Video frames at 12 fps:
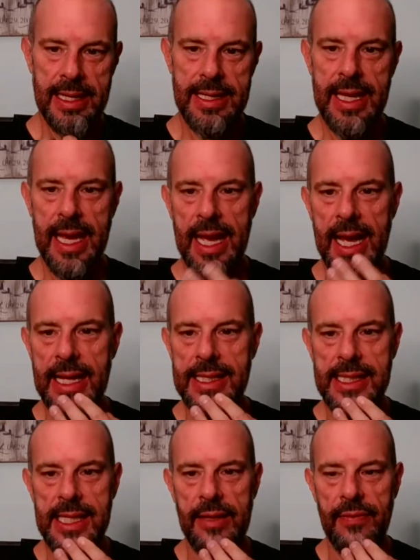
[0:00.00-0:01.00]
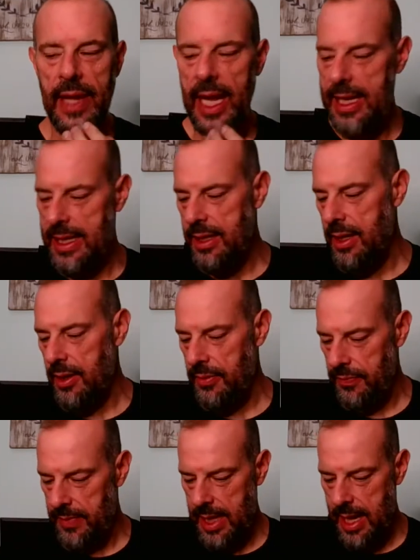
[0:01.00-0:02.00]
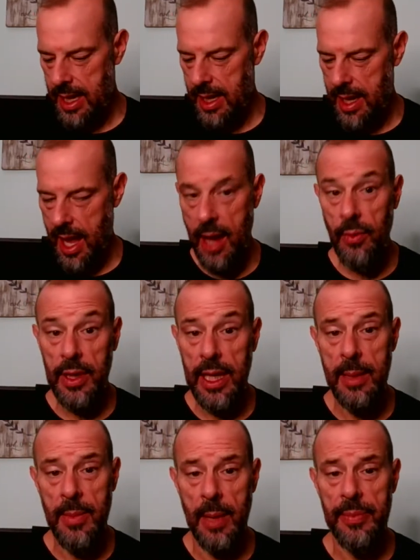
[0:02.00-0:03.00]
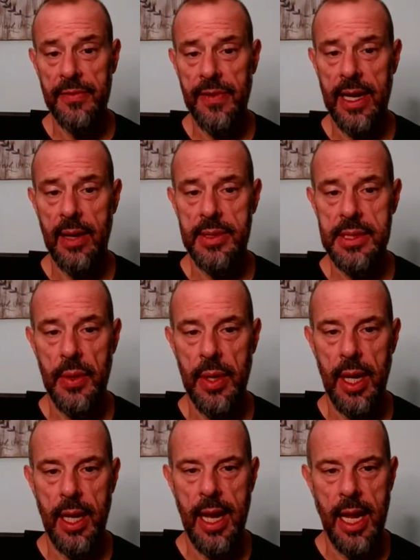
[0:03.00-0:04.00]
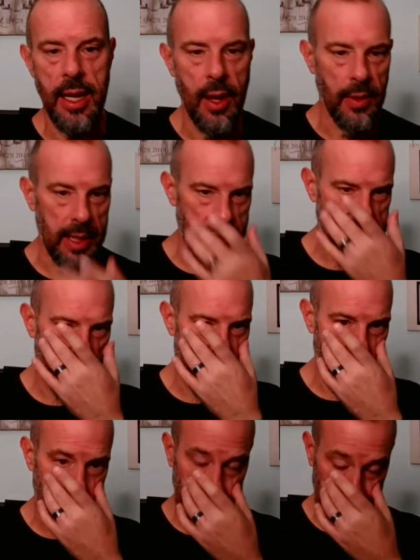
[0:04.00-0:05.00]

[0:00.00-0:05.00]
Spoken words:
Yeah, Steve, I will hit him up and find out what's going on. I know, here's the thing.